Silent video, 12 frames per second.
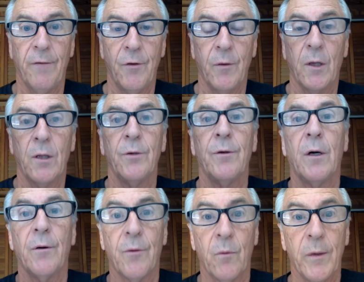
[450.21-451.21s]
if you include
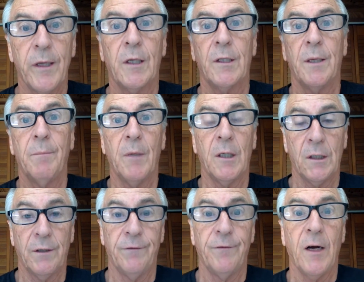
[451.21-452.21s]
all the weeks and months
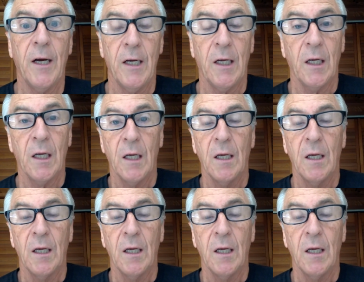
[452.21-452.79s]
of fighting